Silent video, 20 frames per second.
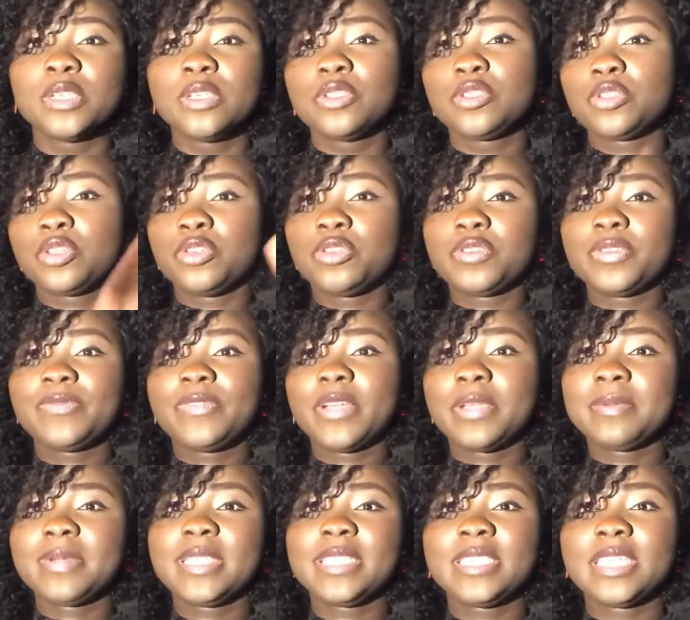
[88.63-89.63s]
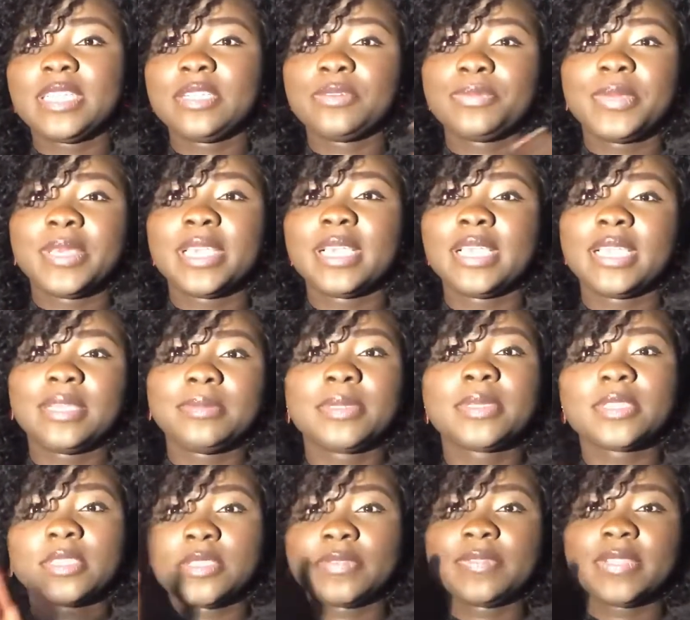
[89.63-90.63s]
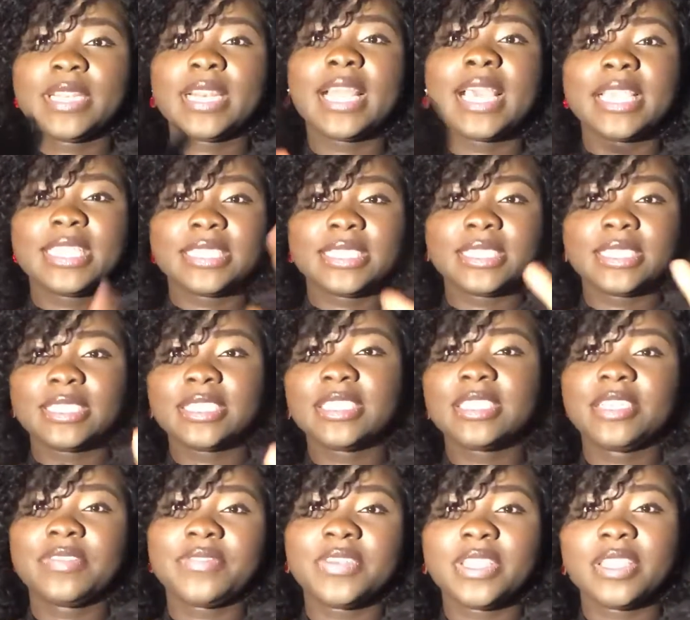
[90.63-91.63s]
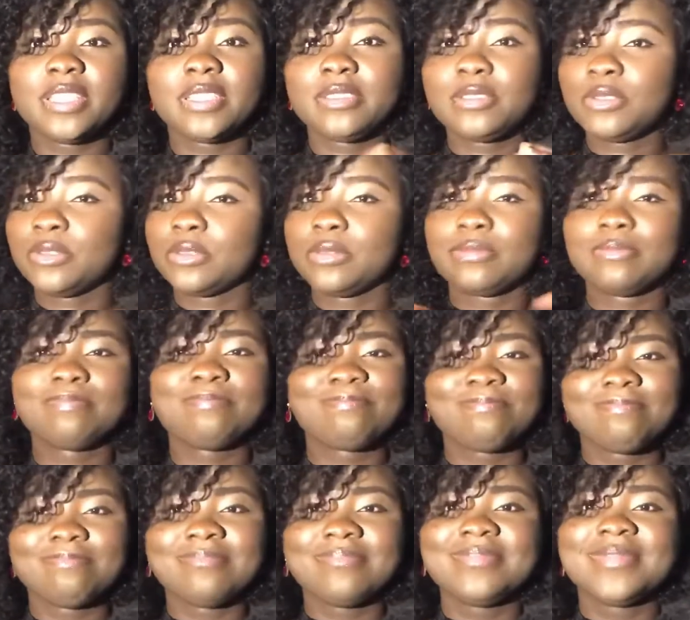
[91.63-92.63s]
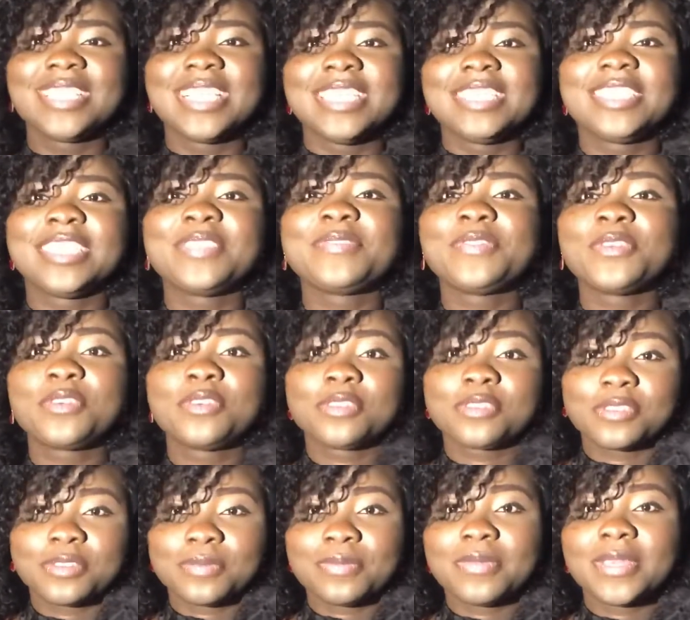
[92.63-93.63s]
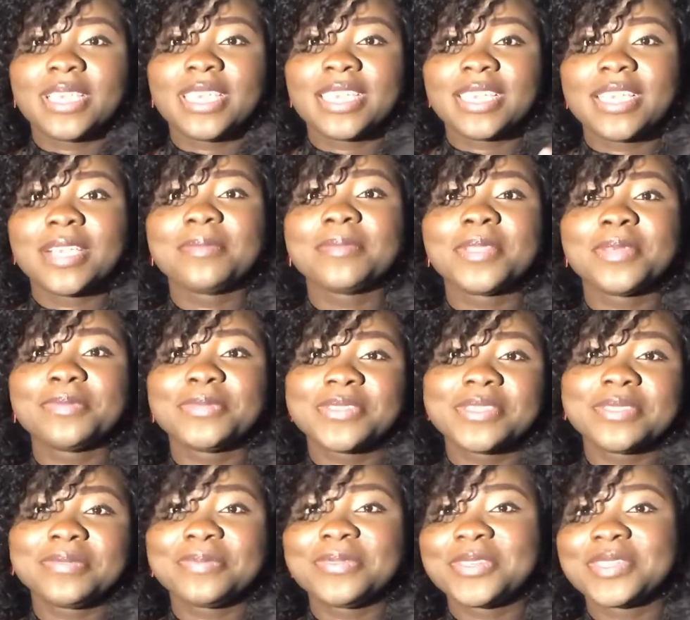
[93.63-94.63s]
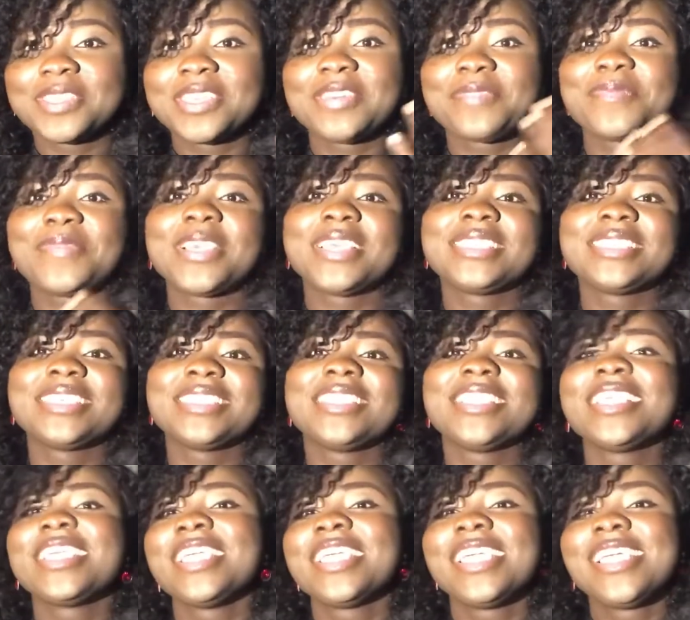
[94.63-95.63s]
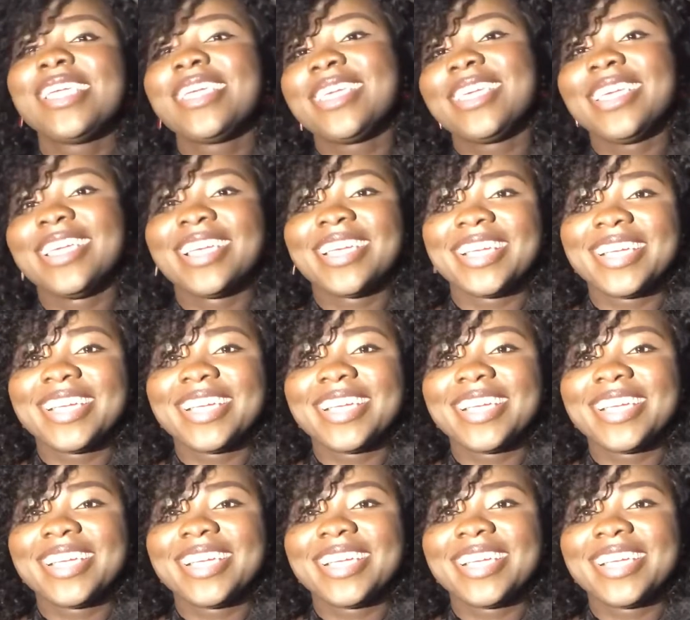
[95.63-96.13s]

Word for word: So you will find my shadow behind because of the lights and everything. So just focus on me. I'm the most important person here.